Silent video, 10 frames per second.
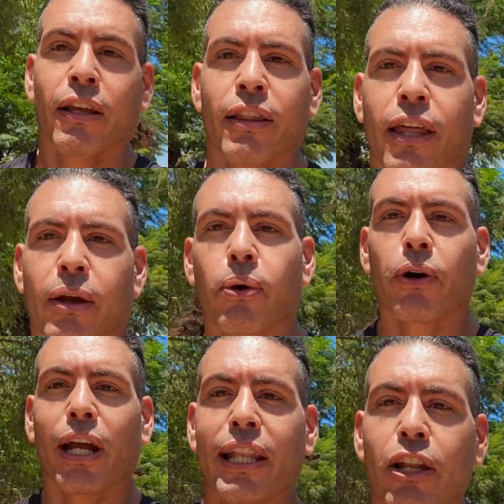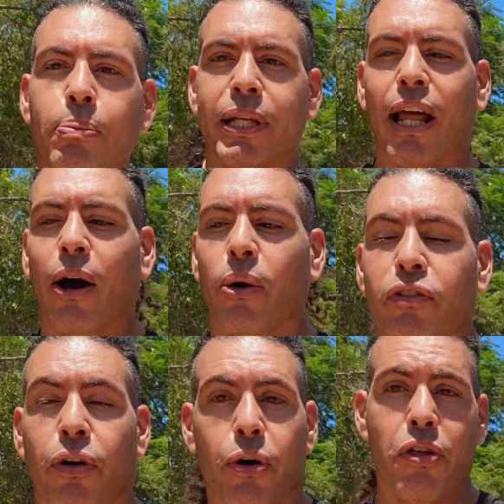They were a little bit out of
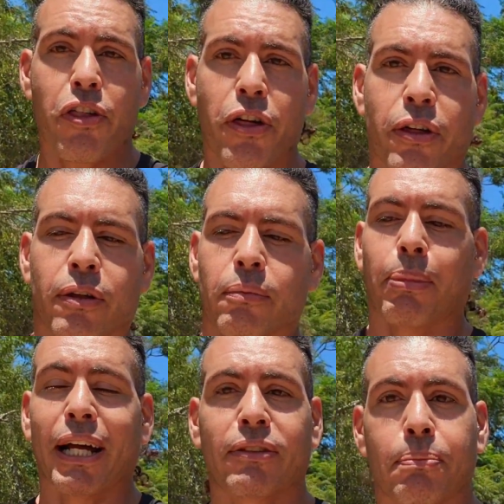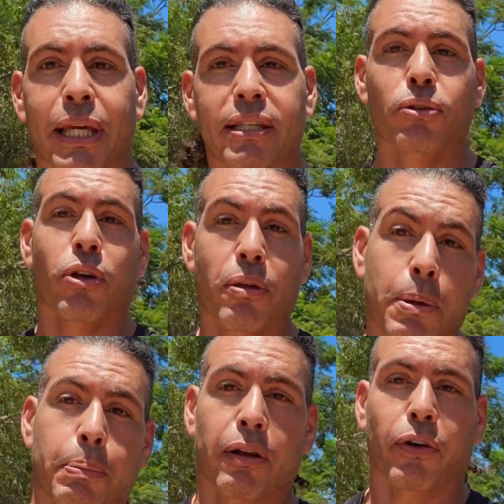earth, but mixed with the
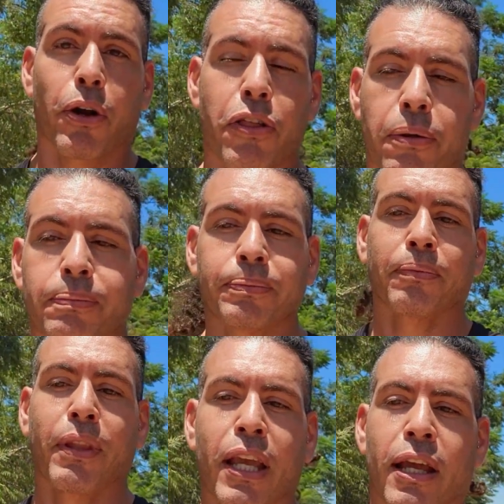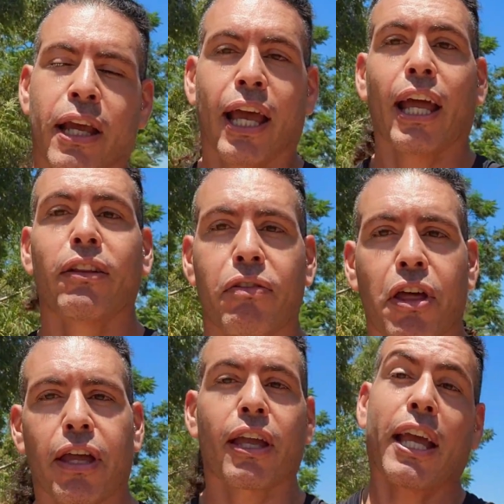people of earth. And
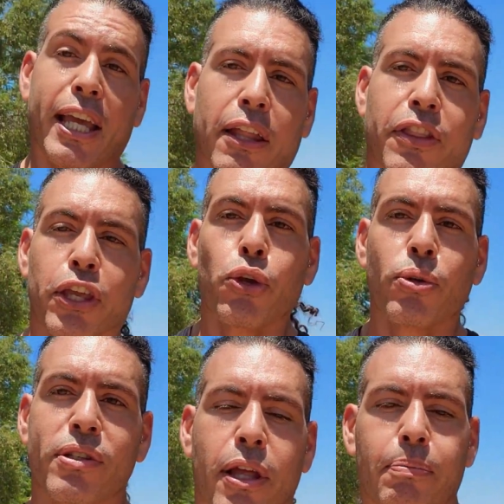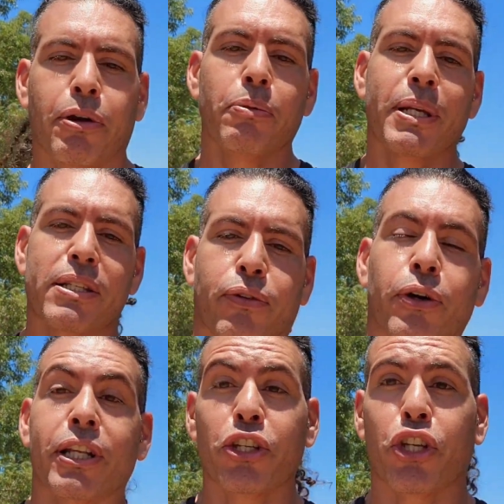they used the pyramids
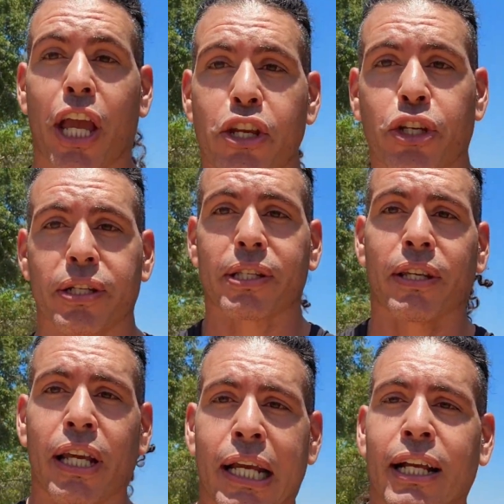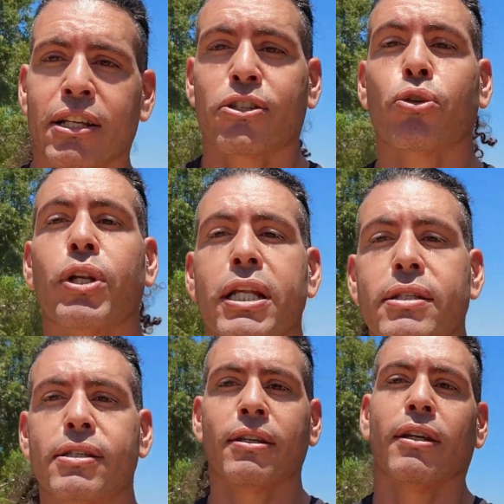for initiations.
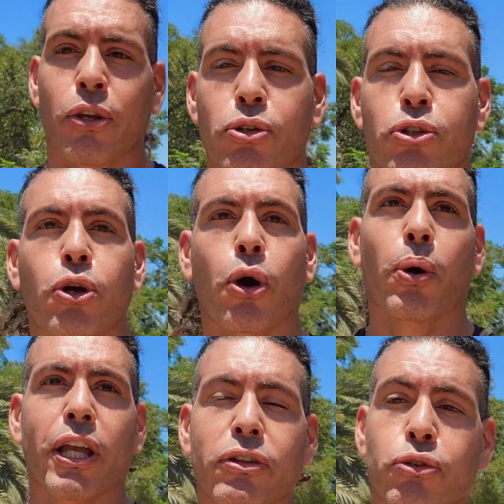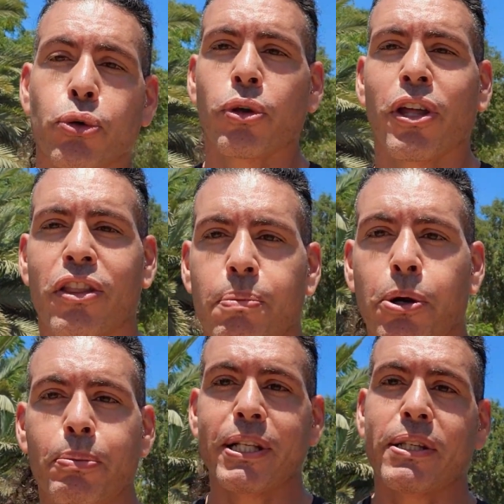Students used to go into the
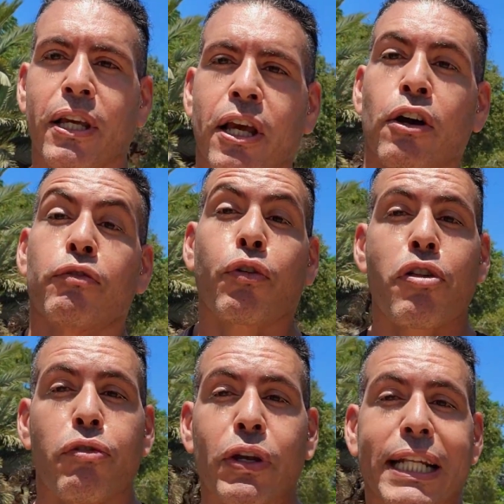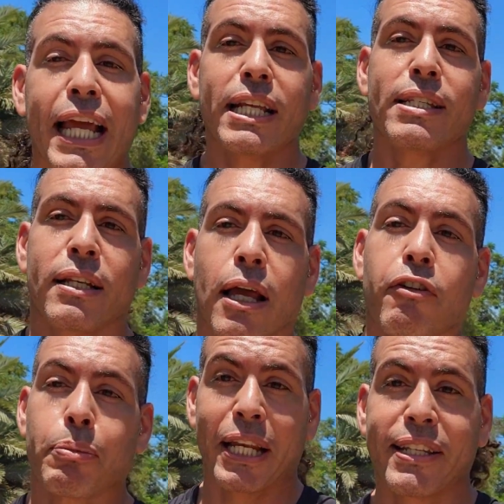pyramids for 3 days
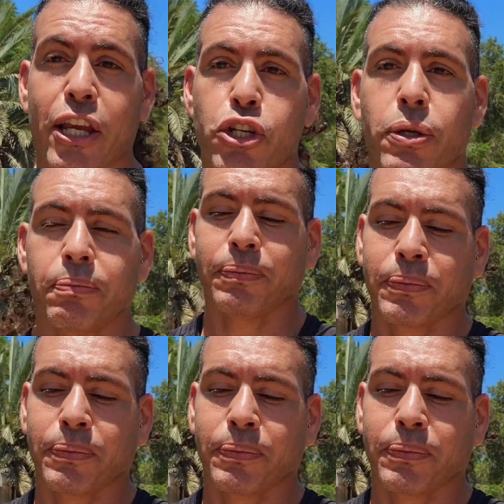of meditation.